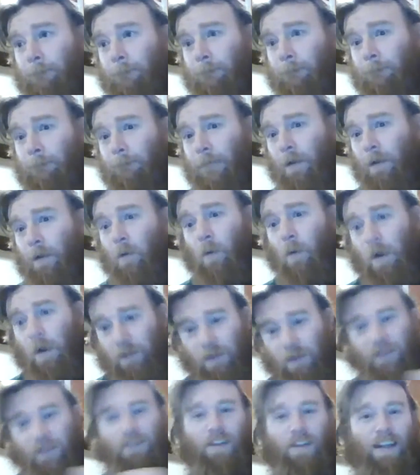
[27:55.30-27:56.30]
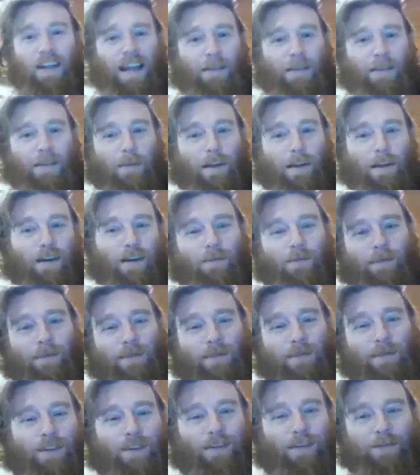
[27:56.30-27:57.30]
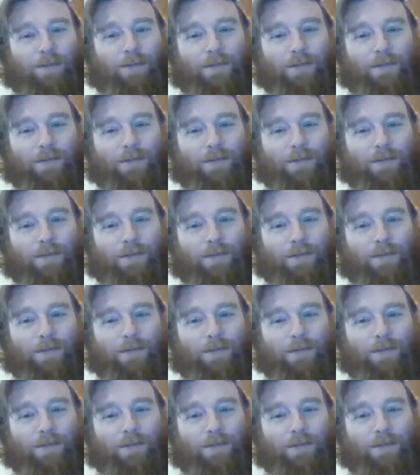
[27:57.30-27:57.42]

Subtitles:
with this thing on my arm. So,